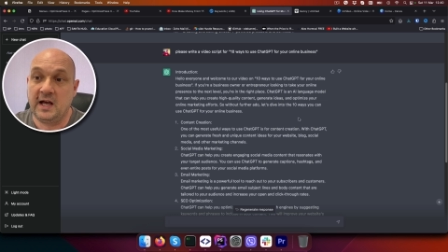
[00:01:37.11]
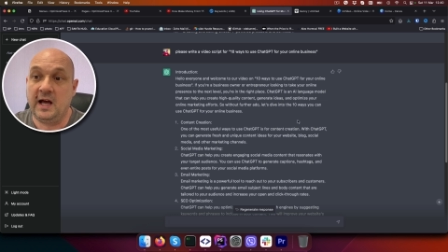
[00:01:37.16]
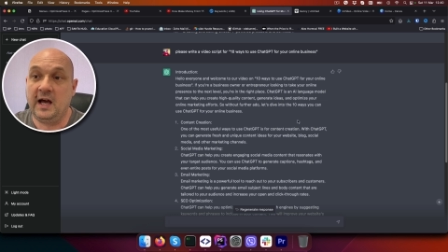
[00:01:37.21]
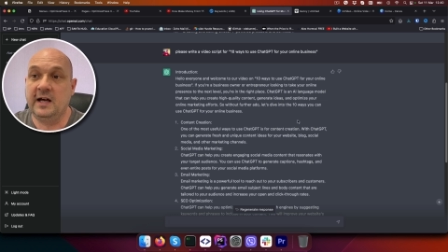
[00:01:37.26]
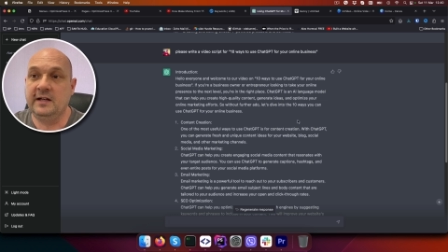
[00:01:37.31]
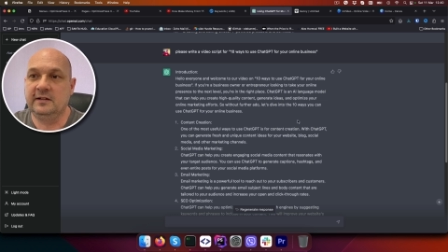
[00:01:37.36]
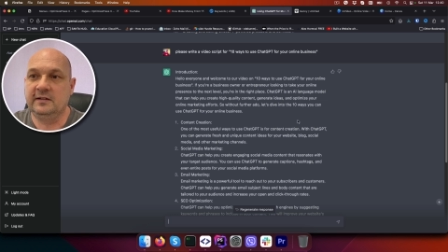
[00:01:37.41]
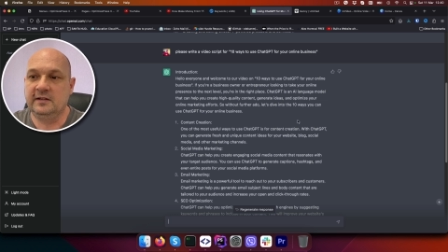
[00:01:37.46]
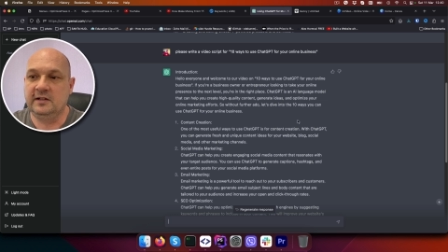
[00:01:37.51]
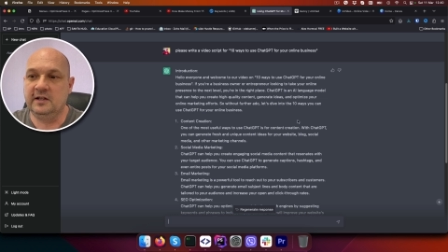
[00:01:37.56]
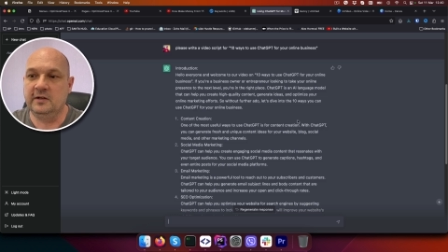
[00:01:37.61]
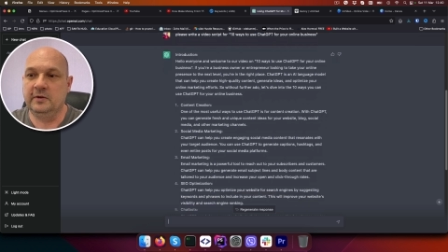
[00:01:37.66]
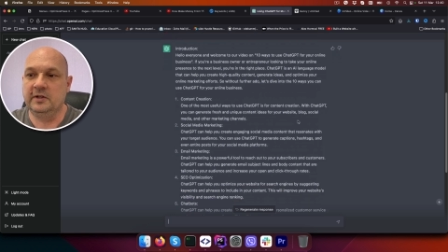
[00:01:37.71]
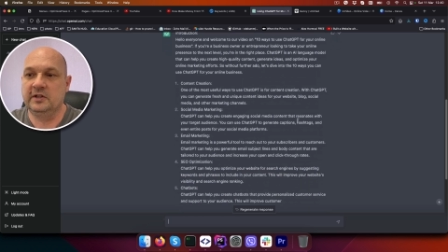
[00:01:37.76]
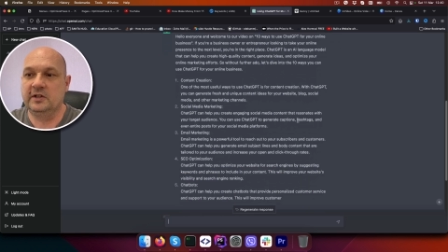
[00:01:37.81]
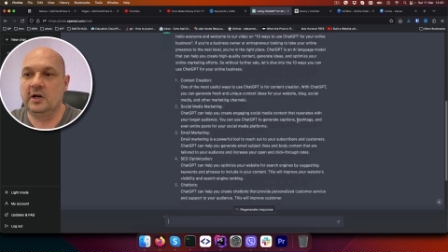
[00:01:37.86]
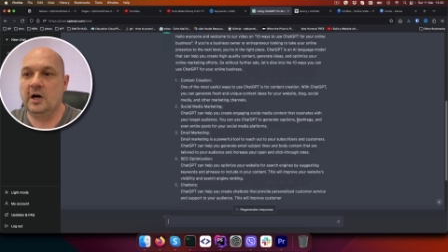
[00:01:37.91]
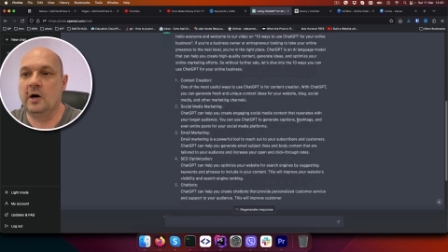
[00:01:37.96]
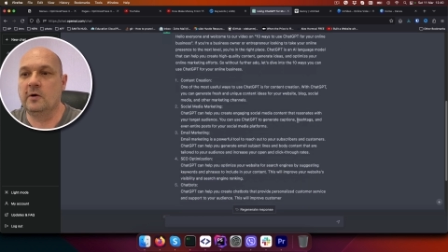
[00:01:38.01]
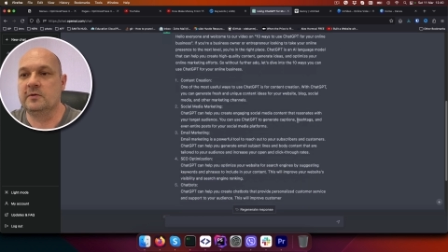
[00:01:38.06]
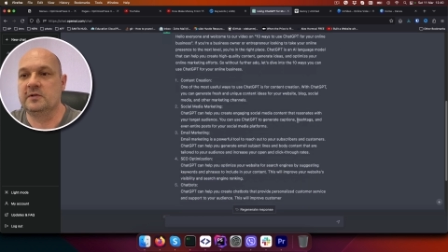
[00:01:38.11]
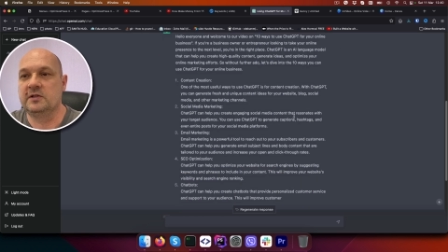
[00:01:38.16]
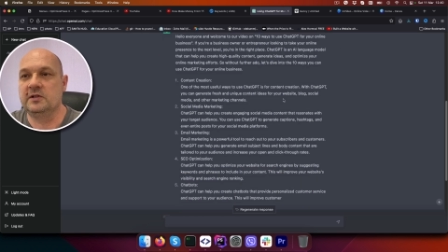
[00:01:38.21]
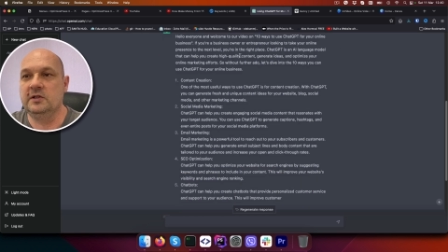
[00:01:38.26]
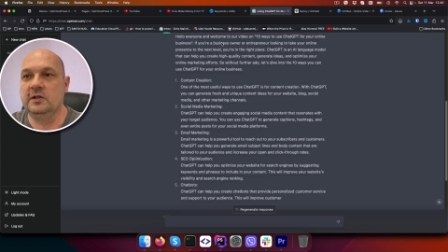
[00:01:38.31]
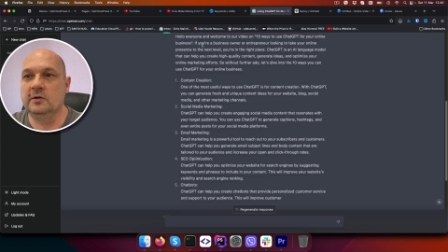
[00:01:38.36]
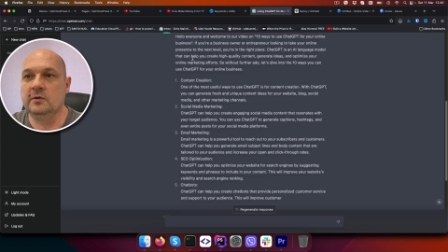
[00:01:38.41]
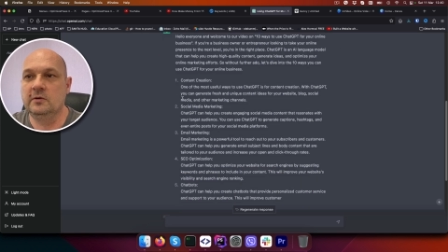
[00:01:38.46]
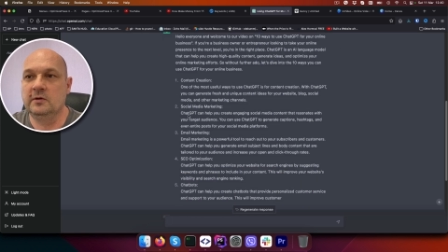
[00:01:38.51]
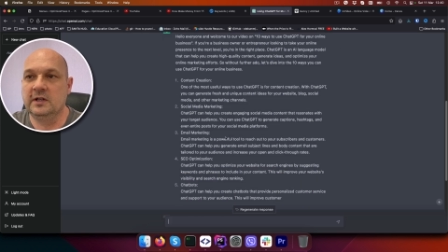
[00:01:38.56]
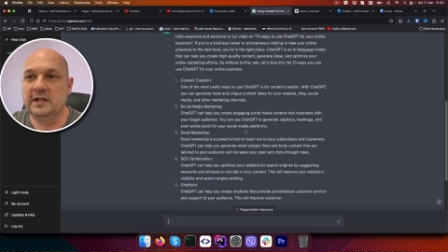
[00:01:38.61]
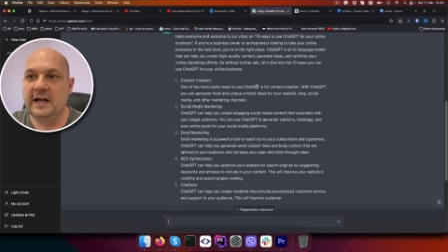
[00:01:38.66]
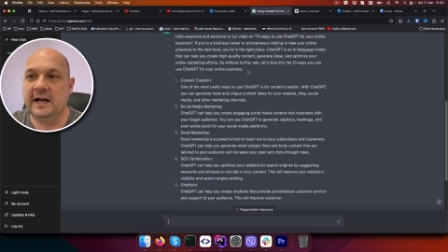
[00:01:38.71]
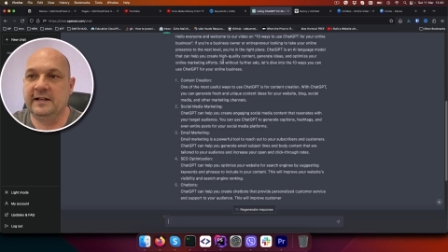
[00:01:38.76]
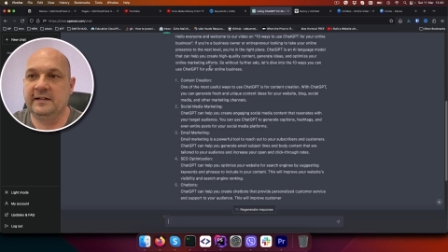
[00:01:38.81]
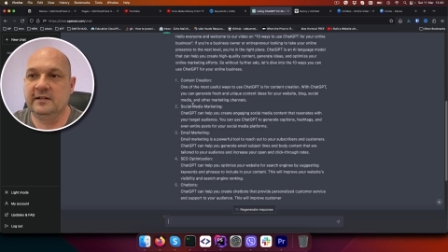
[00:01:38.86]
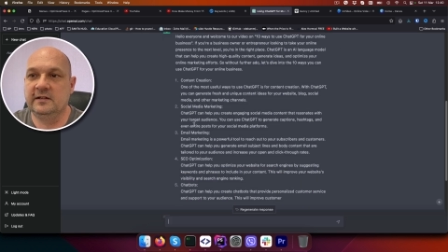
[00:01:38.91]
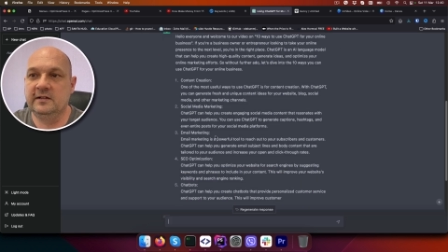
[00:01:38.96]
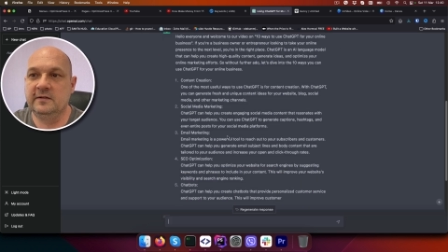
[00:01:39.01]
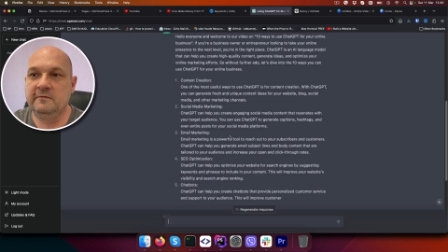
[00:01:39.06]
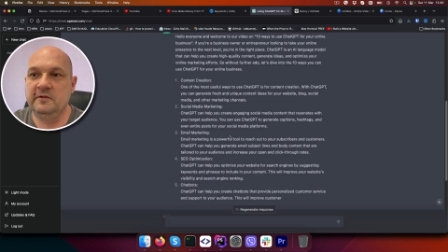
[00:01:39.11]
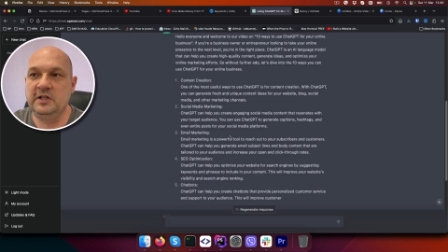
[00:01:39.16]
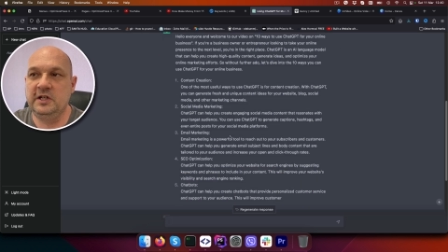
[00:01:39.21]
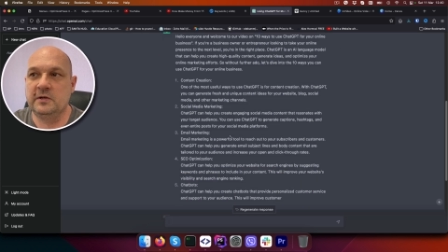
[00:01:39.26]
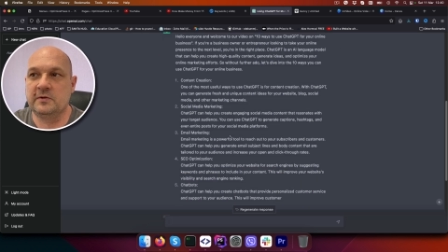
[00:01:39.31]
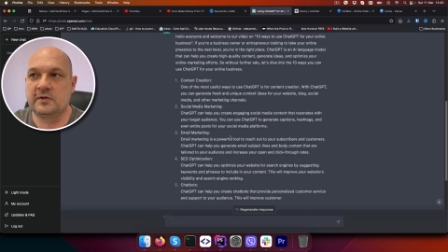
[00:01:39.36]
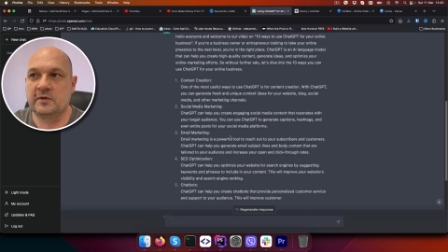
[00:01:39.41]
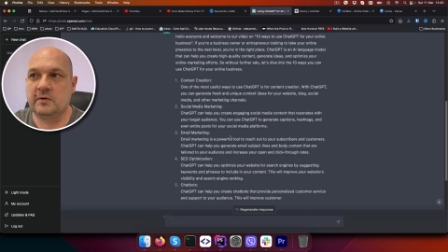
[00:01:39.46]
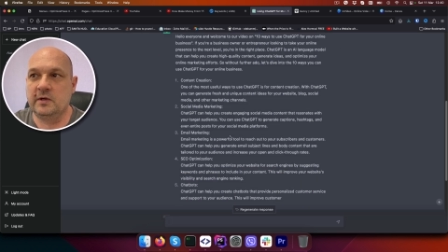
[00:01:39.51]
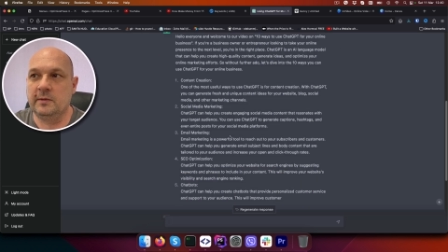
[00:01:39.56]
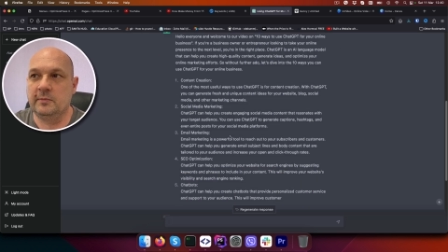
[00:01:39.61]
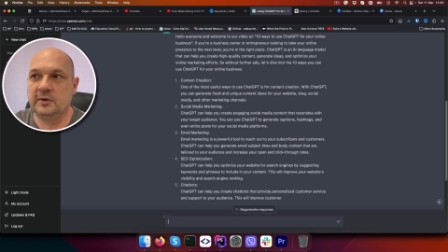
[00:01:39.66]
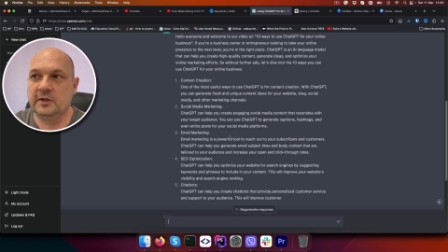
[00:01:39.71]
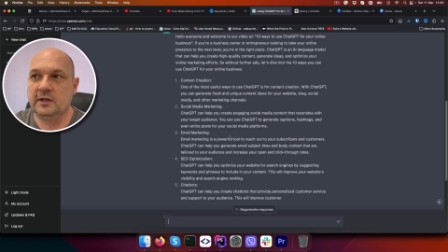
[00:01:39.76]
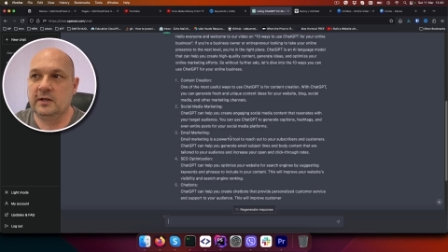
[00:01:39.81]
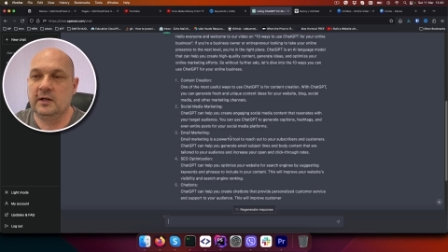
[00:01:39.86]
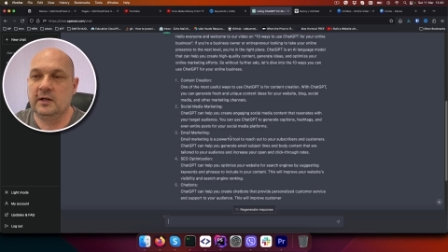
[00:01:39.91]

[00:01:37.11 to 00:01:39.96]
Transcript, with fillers: And here it goes, you get the video script.